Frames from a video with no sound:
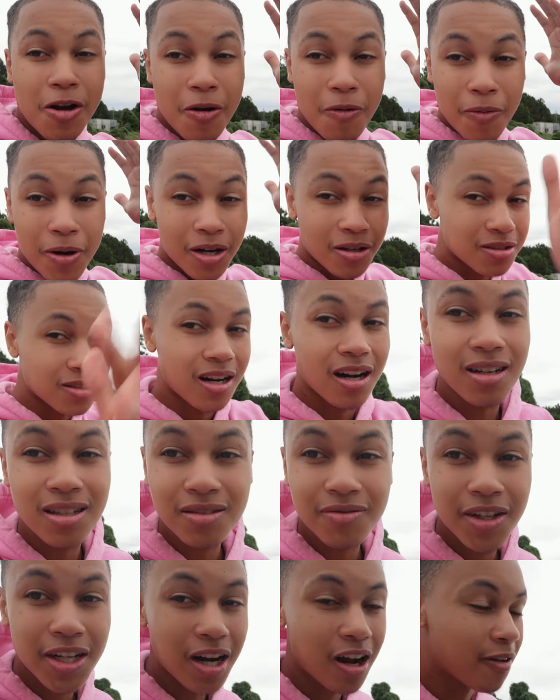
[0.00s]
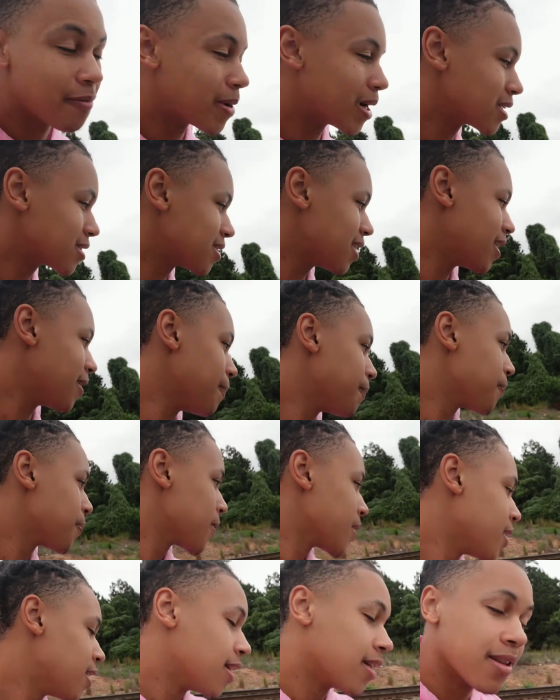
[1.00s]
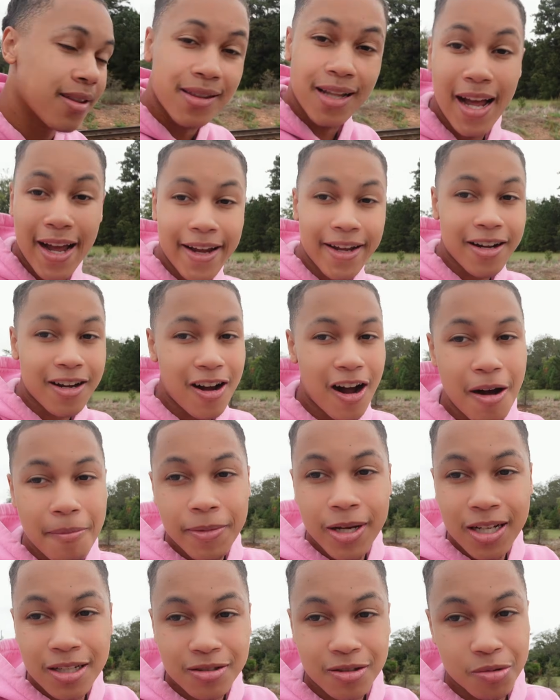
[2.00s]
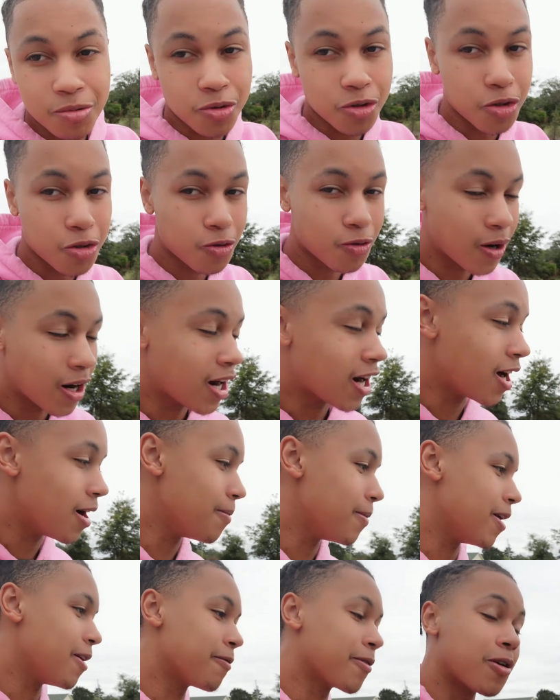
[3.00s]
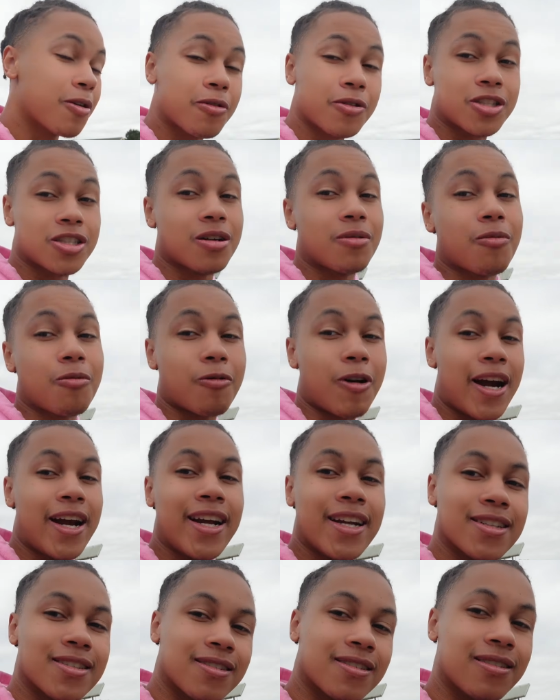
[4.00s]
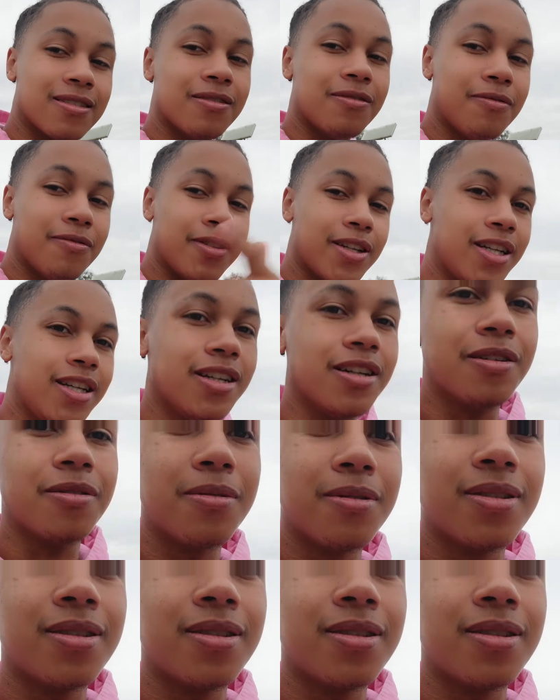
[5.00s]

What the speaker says: We're gonna start this video off by saying like, comment, and subscribe, and we're gonna jump right into the video.